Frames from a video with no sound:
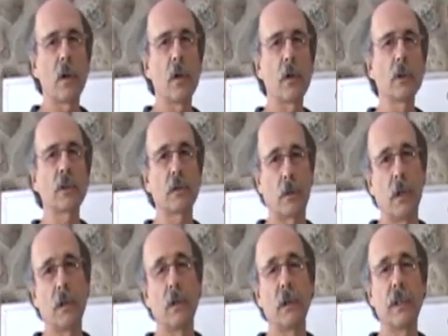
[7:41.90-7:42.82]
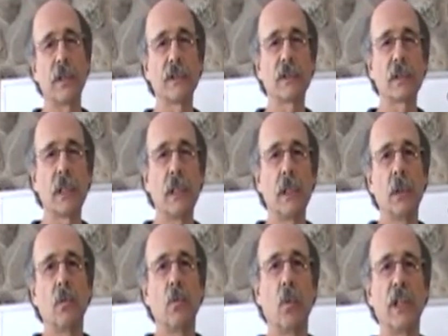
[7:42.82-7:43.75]
her struggle is,
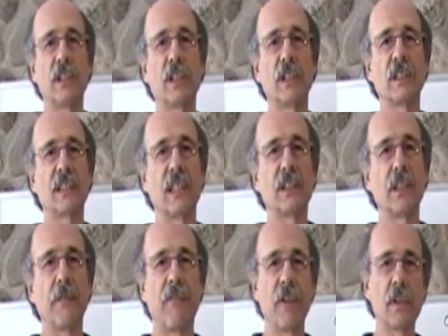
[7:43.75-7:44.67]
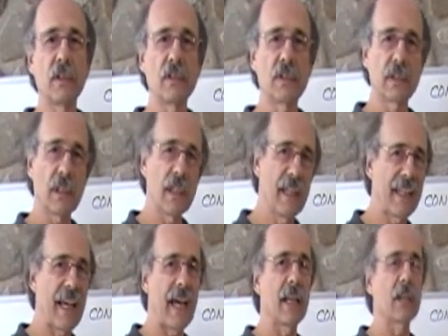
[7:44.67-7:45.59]
which is that she feels
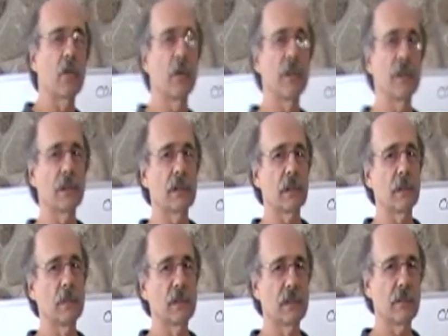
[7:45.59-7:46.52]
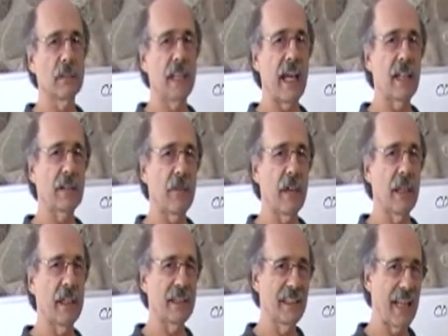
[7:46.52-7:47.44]
inadequate in terms of
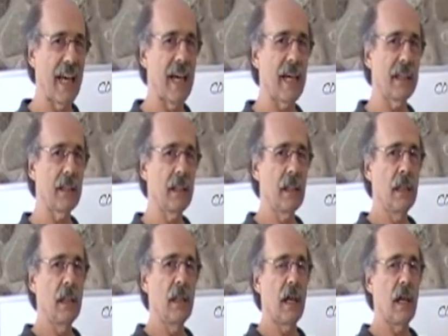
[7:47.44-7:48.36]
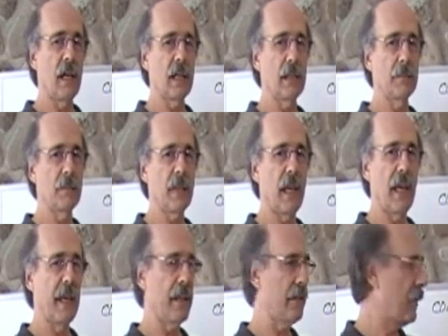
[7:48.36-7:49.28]
satisfying dad,
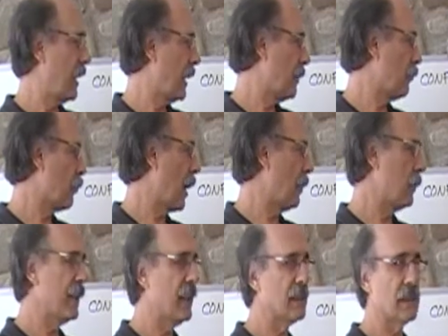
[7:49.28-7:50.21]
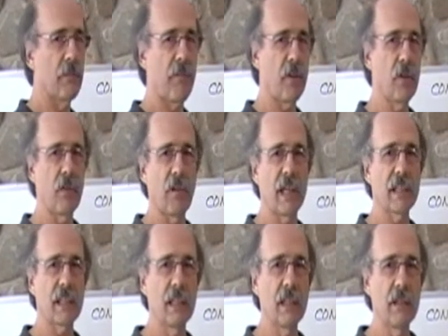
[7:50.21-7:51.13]
and probably doesn't feel
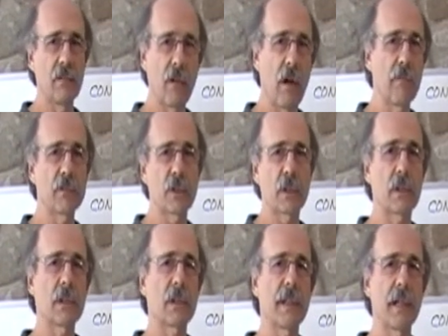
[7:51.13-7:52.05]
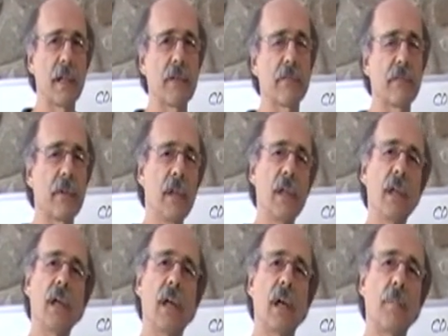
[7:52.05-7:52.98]
like he loved her enough
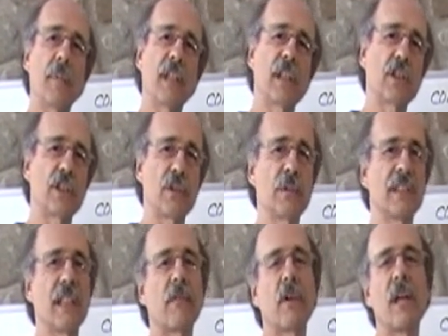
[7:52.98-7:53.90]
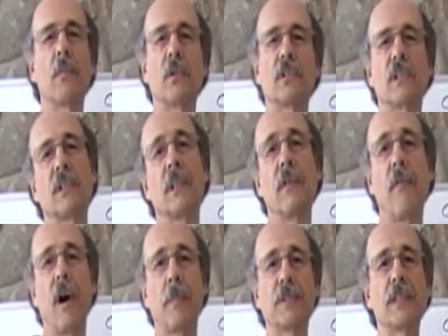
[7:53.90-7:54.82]
because she was never able to live
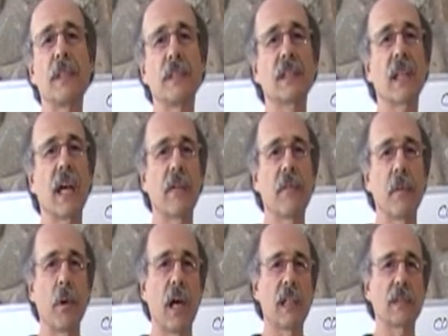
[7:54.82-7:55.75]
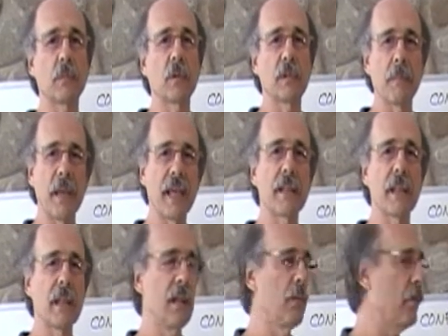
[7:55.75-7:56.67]
up to this kind of impossible demand
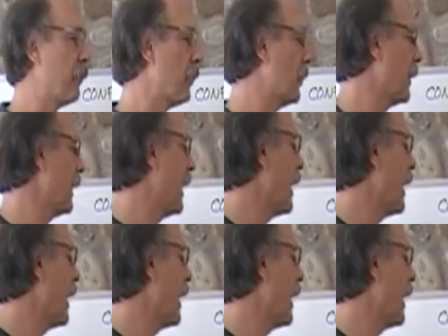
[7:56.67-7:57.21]
that he was putting